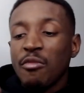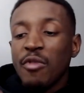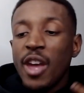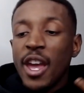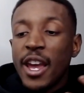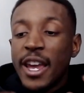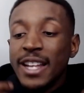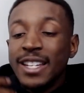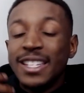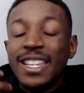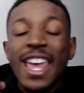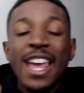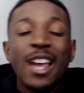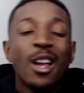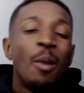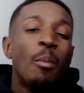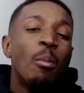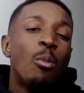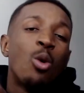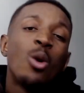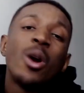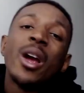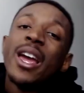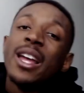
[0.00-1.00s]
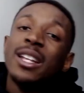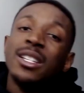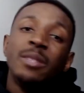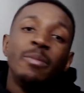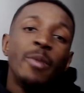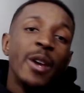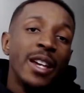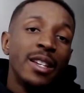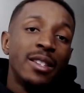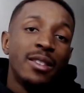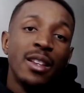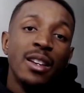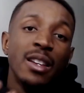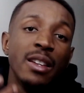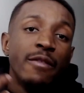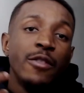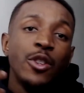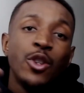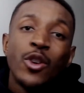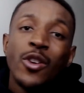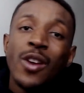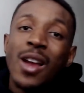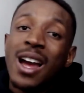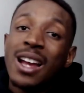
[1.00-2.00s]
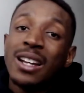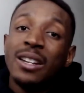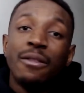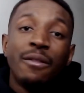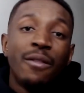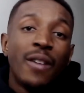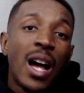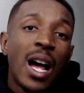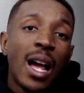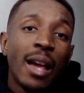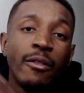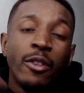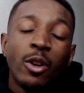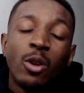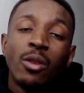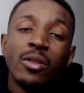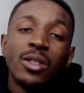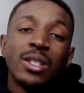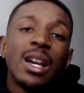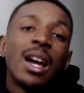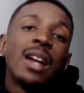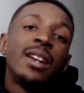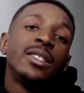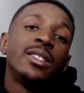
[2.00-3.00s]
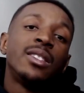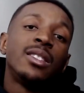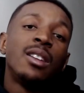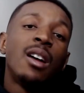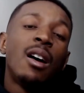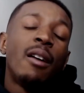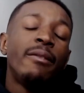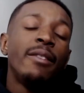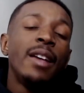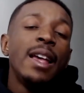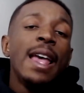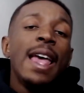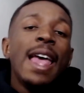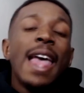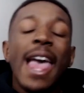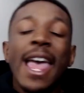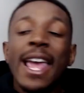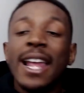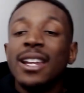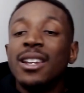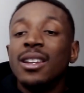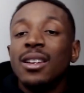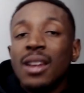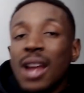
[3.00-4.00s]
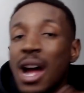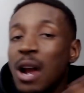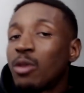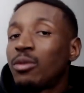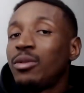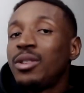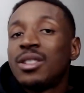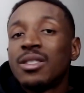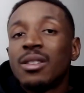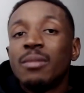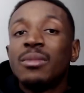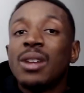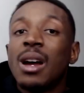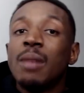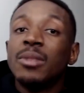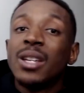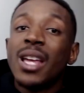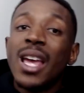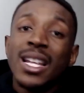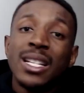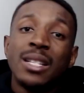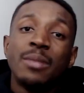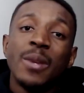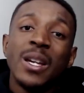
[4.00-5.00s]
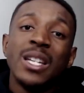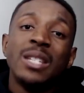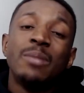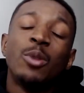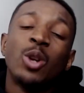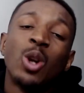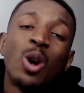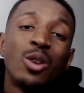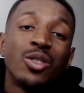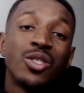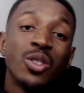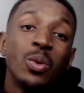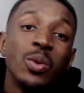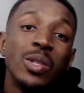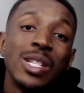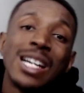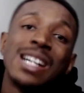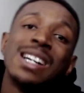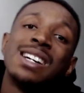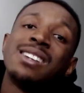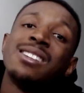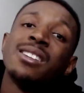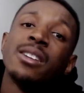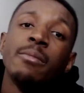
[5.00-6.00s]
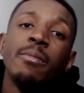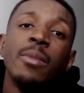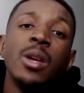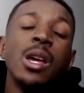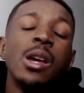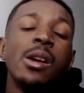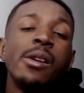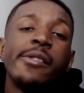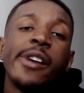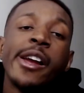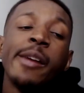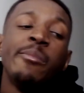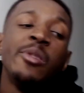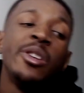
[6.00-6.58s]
It can take up more headspace than even your 9 to 5 and all this kind of stuff. And not only sometimes headspace, but also time, right?